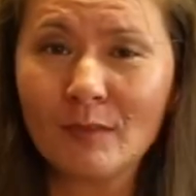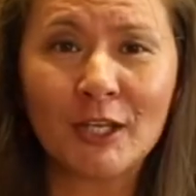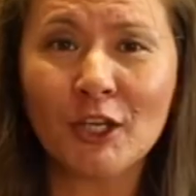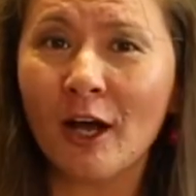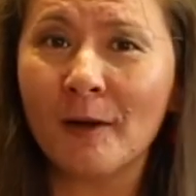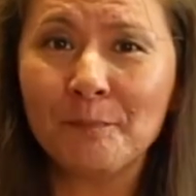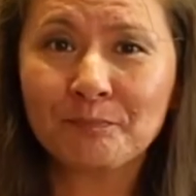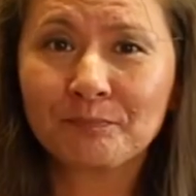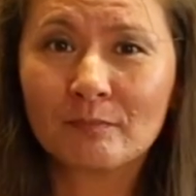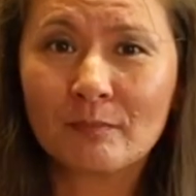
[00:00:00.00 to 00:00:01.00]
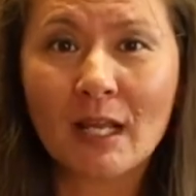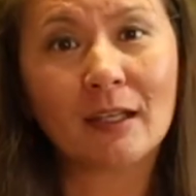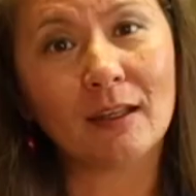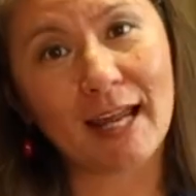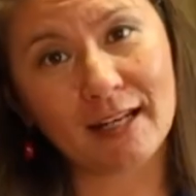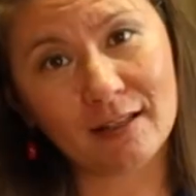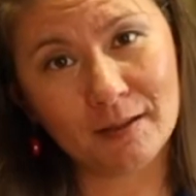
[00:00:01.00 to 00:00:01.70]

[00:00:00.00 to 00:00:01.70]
Y'all, like,